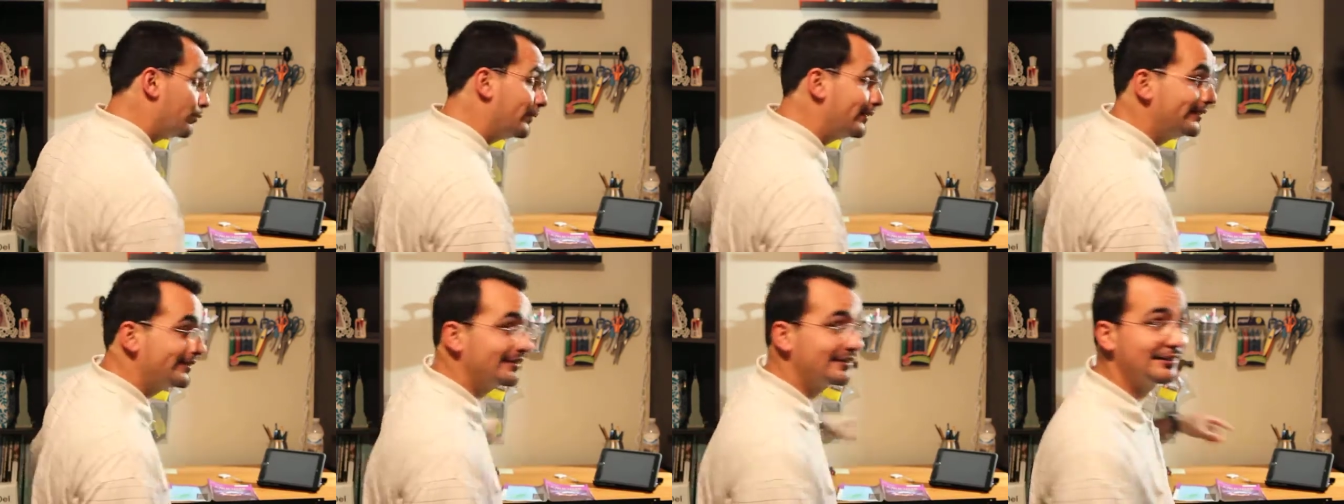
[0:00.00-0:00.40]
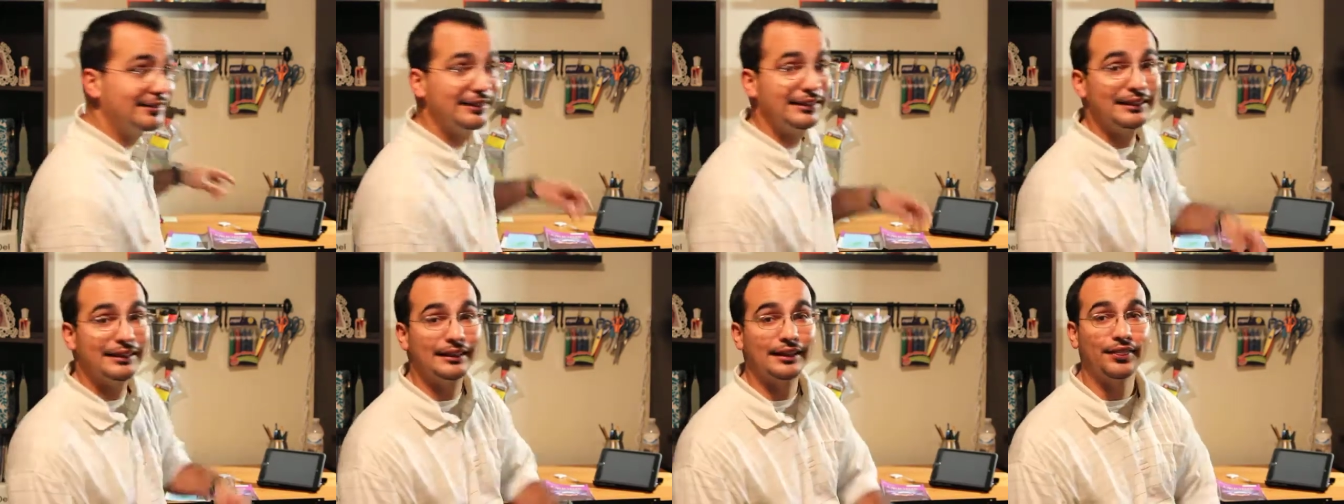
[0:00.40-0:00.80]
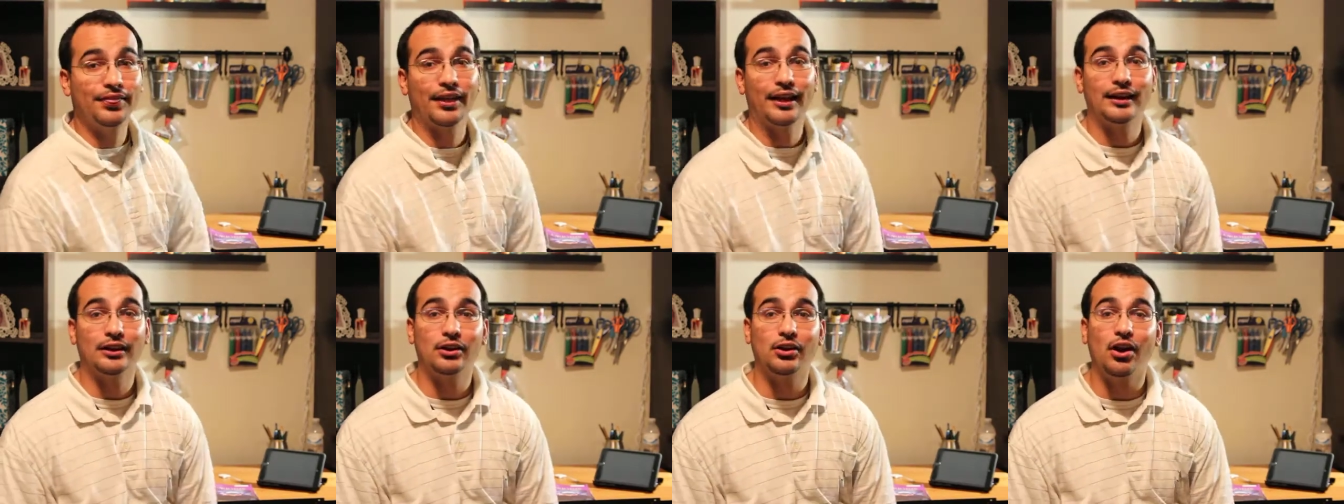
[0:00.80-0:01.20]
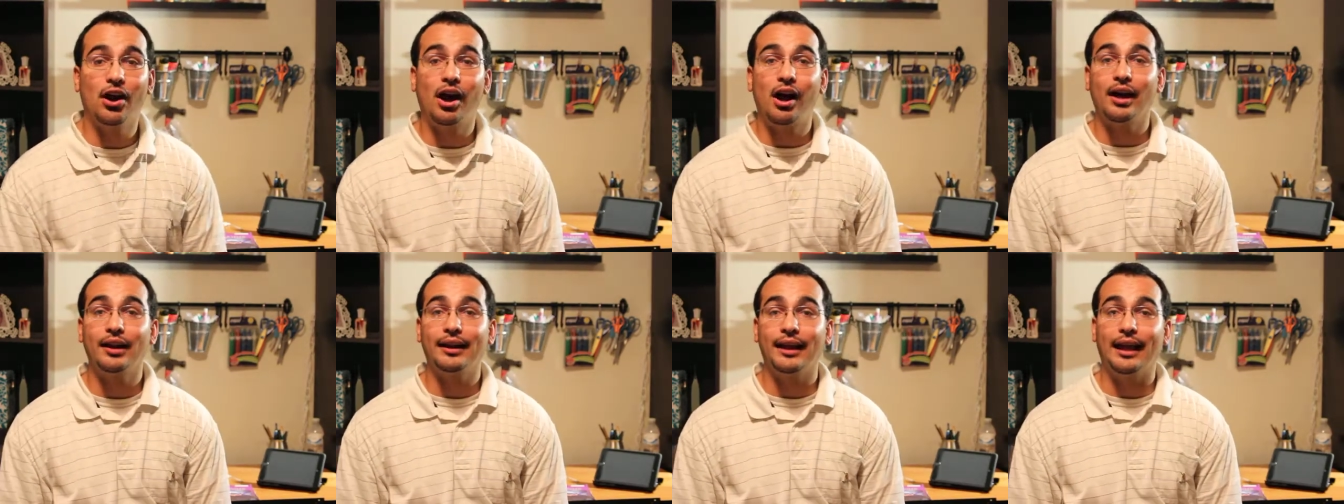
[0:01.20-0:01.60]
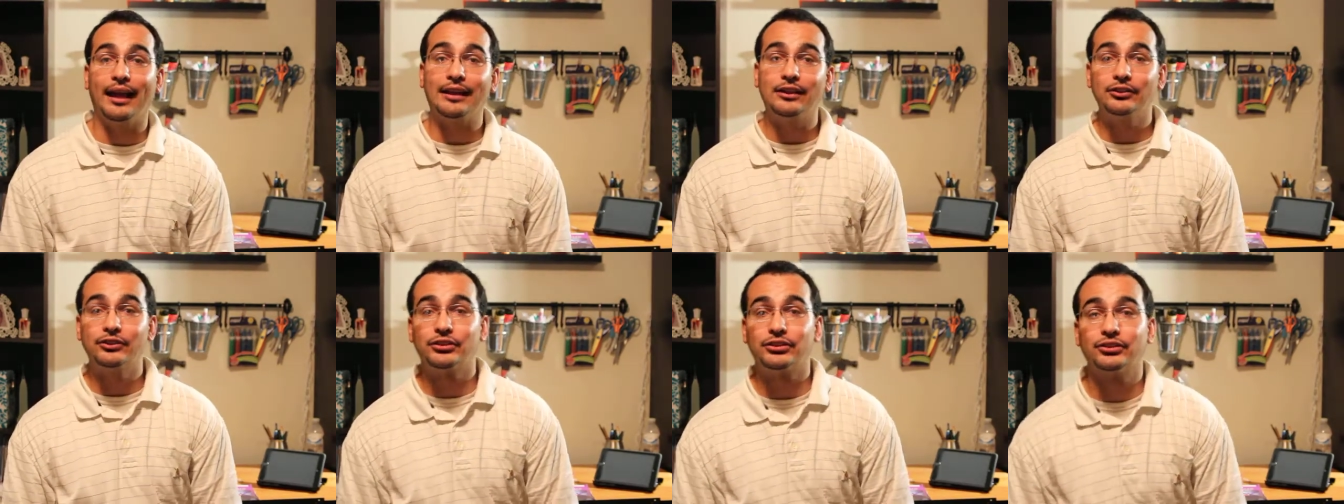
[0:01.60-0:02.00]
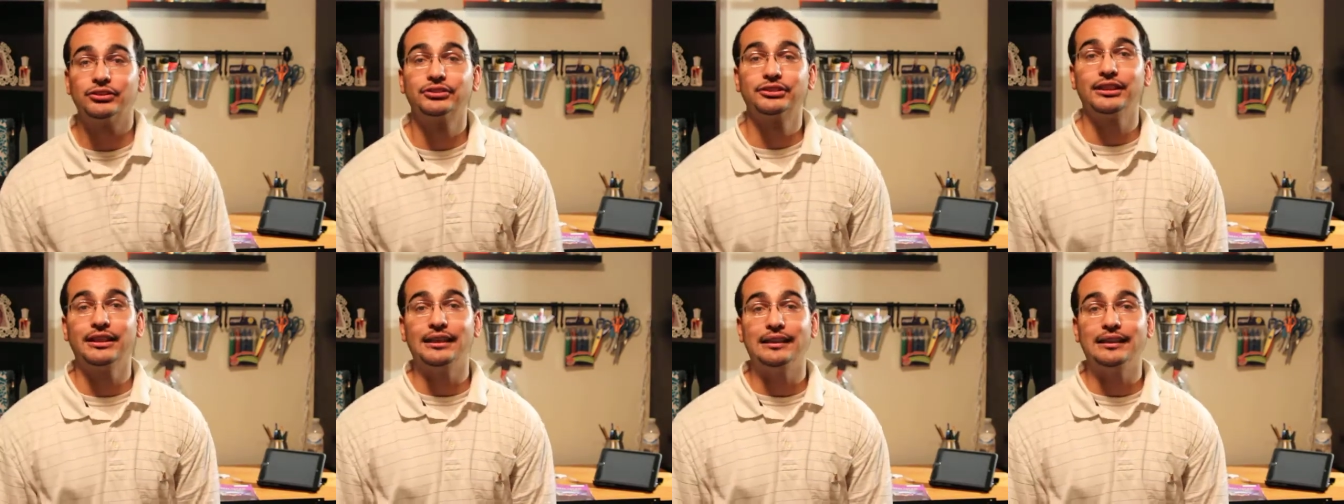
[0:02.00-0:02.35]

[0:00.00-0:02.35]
we see that God enters